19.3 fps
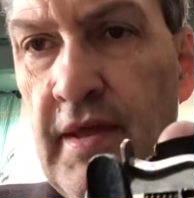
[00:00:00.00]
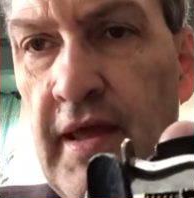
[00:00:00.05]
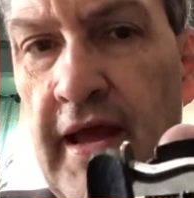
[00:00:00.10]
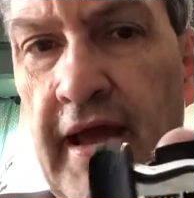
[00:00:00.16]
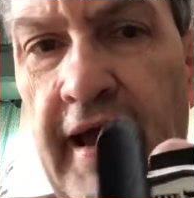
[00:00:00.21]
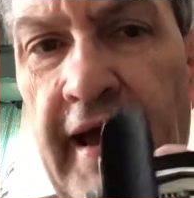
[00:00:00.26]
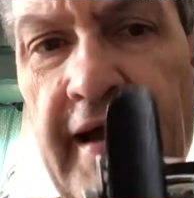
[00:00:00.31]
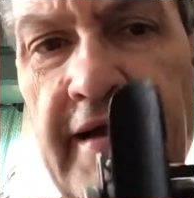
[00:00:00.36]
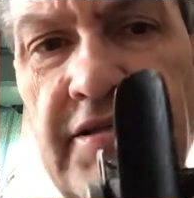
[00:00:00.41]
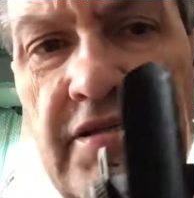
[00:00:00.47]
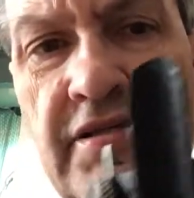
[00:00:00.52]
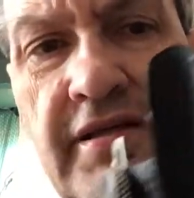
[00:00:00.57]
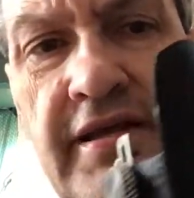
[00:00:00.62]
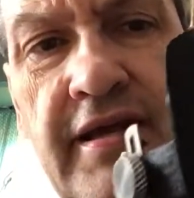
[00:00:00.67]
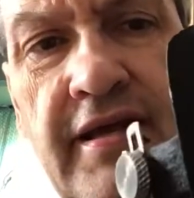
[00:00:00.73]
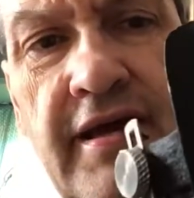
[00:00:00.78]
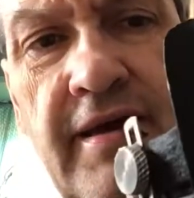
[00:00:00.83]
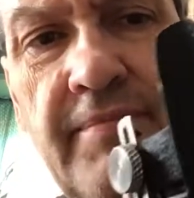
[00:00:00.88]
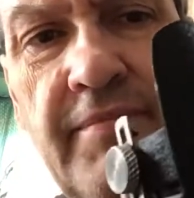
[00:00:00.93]

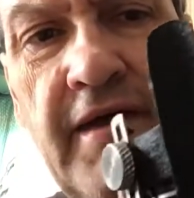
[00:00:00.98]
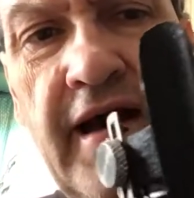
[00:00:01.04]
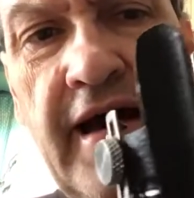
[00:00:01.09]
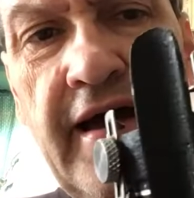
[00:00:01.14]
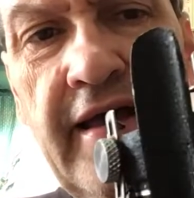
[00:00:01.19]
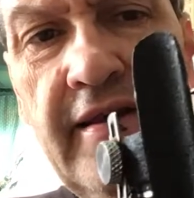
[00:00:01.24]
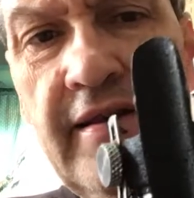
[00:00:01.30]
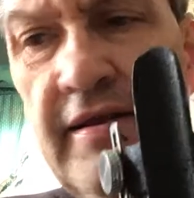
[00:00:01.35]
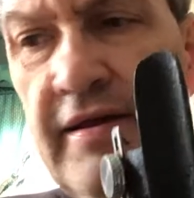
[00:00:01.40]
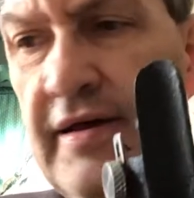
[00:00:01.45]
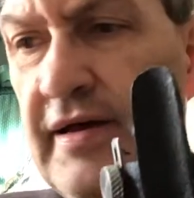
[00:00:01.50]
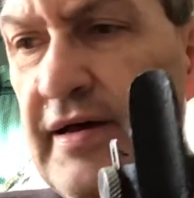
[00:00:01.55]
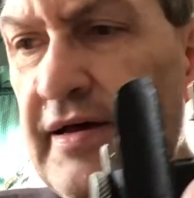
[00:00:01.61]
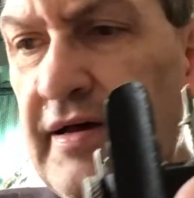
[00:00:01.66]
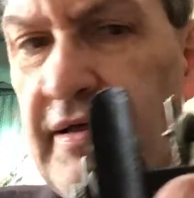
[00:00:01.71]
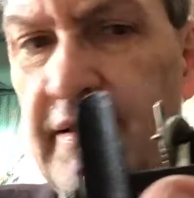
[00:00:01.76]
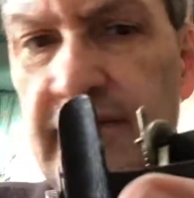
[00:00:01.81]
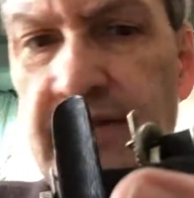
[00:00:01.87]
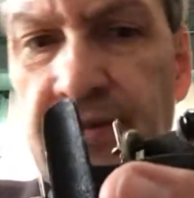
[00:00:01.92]
Actually, I'm not.
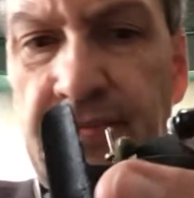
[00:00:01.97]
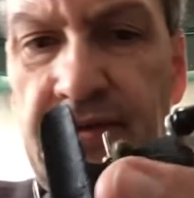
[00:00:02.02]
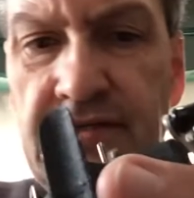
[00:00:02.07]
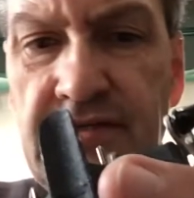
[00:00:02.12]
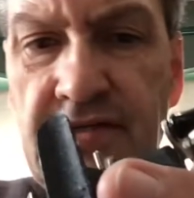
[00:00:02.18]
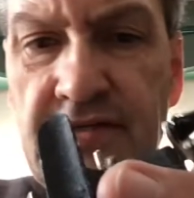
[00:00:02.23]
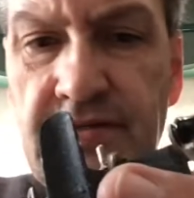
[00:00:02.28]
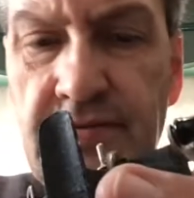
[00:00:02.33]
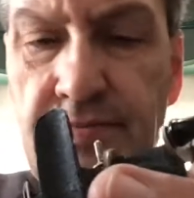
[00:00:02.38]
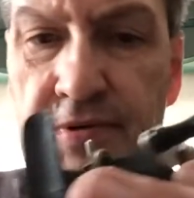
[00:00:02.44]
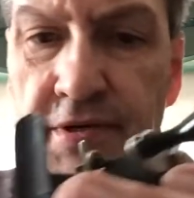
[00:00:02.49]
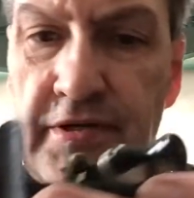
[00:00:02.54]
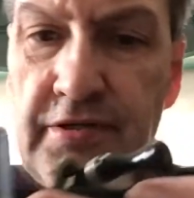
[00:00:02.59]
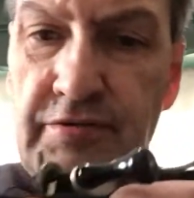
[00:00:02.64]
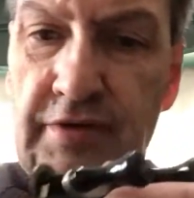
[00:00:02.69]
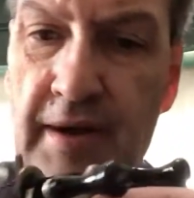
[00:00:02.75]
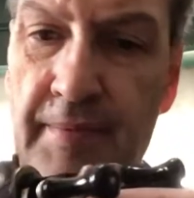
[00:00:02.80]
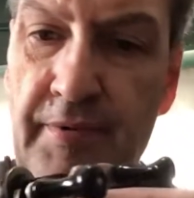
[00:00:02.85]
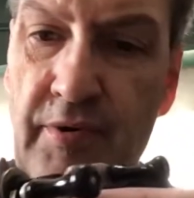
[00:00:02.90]
Let me just put a
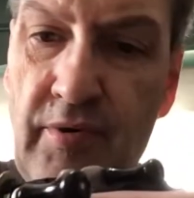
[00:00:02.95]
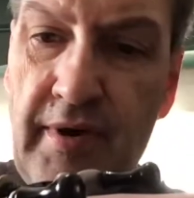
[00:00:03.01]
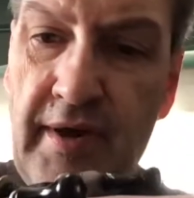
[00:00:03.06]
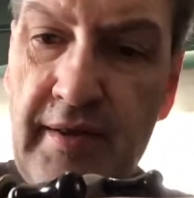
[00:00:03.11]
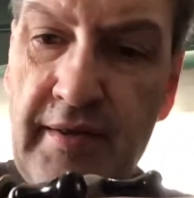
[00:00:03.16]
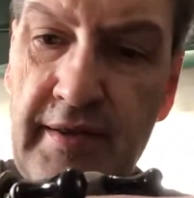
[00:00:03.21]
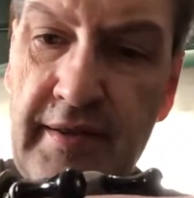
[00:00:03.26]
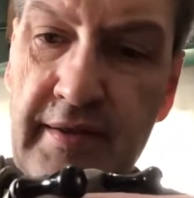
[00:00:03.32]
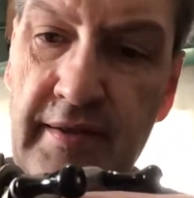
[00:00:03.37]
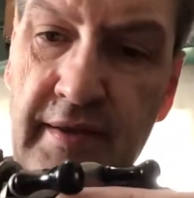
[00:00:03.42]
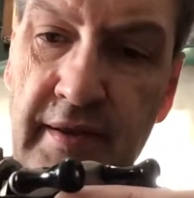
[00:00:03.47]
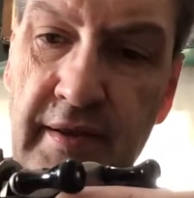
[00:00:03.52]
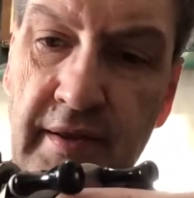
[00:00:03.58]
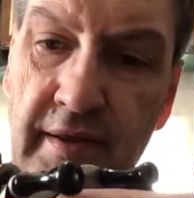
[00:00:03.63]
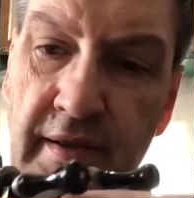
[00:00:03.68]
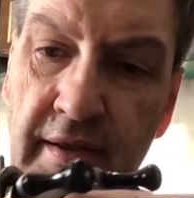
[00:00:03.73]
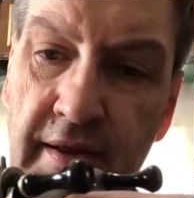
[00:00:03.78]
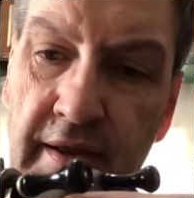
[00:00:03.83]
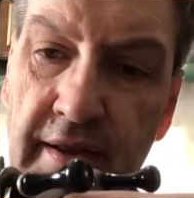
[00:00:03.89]
drop of oil in
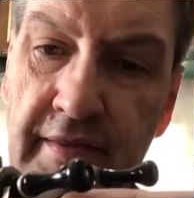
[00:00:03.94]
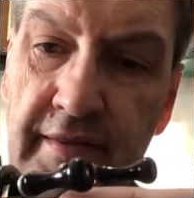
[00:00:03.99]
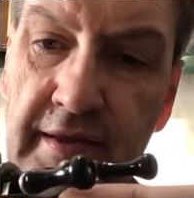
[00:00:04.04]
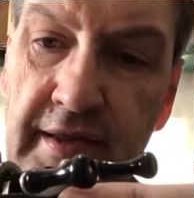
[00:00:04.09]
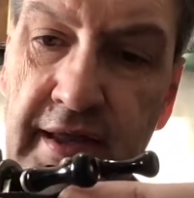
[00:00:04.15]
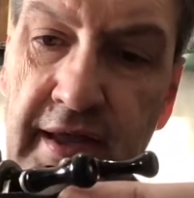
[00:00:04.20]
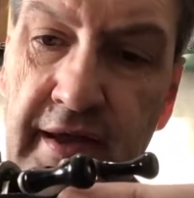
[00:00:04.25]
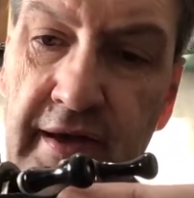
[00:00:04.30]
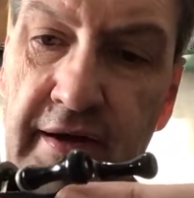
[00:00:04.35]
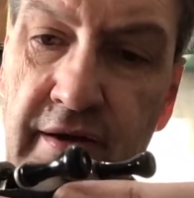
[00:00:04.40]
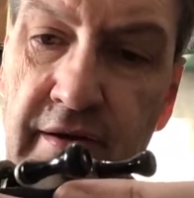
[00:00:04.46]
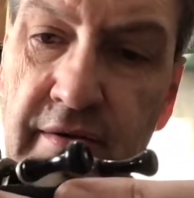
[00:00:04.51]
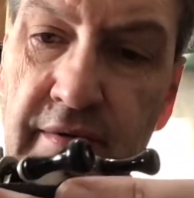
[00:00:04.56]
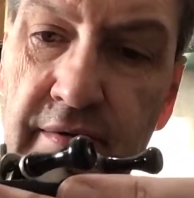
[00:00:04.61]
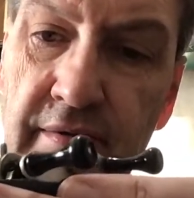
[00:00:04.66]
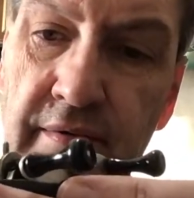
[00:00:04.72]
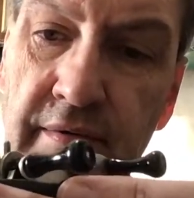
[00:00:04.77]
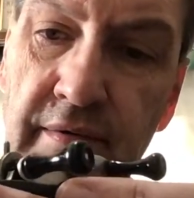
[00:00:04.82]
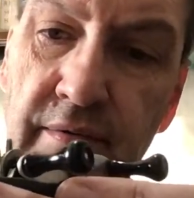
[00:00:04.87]
the gear
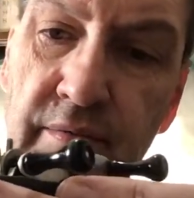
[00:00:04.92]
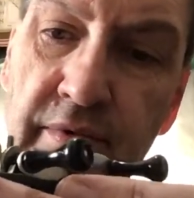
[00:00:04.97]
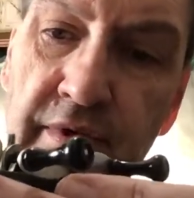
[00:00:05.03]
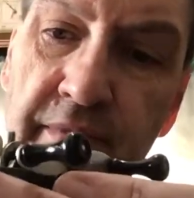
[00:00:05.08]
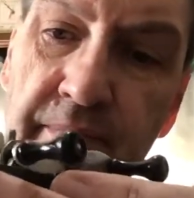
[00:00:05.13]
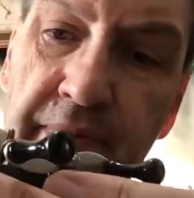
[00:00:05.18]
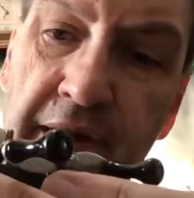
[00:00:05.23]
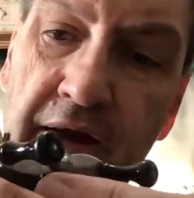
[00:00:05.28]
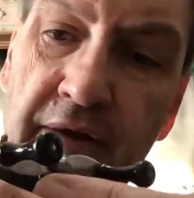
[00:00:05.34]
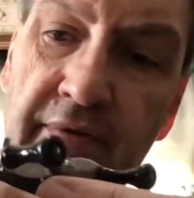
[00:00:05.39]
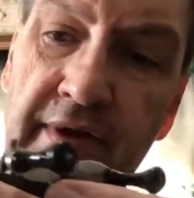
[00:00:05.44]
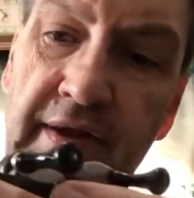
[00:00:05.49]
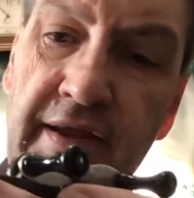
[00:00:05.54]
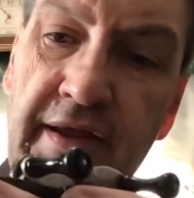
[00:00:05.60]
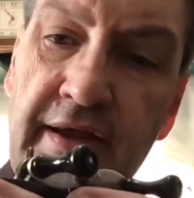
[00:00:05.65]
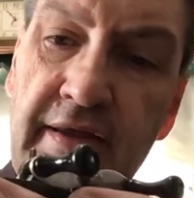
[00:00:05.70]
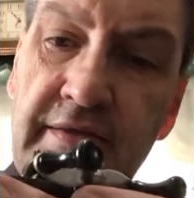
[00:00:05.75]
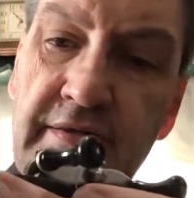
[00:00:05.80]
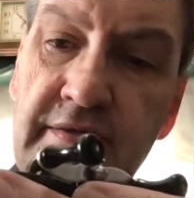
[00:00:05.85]
where the bearing
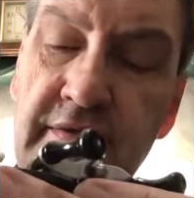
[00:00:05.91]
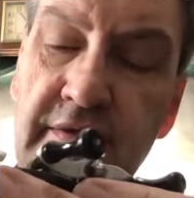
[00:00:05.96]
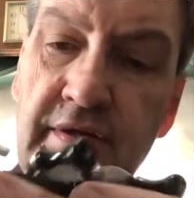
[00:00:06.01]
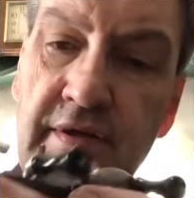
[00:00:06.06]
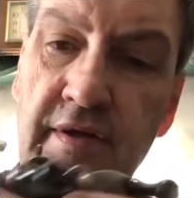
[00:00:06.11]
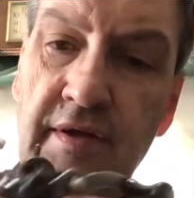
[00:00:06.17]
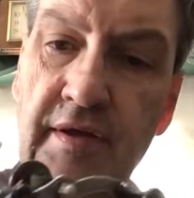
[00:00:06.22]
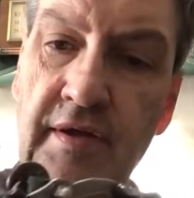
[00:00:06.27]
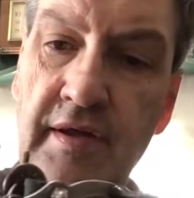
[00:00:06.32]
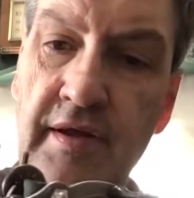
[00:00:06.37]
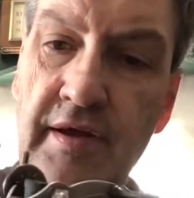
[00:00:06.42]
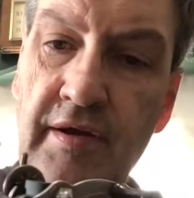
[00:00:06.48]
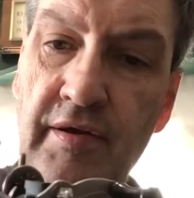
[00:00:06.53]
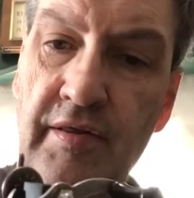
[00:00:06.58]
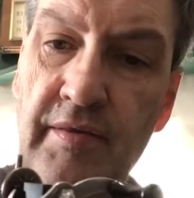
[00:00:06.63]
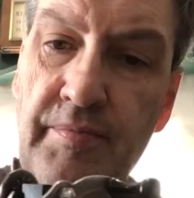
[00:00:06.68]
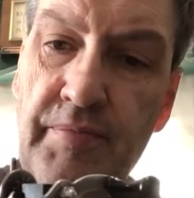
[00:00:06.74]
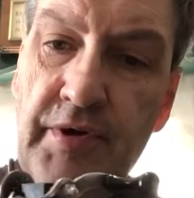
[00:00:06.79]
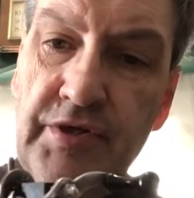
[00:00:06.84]
is, or
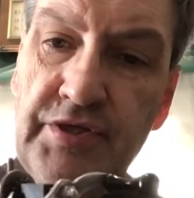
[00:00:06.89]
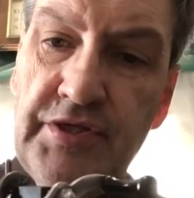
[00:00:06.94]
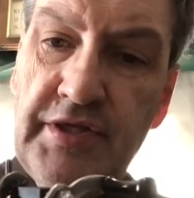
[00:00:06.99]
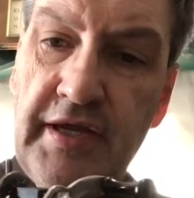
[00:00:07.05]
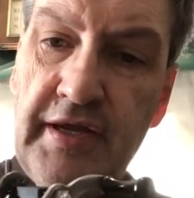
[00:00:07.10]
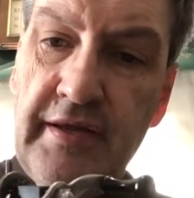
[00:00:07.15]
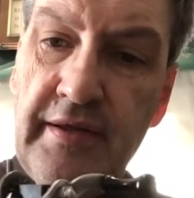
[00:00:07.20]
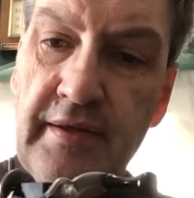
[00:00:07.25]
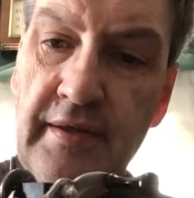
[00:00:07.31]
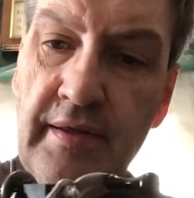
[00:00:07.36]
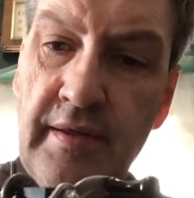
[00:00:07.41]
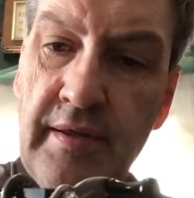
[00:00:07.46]
the bushing,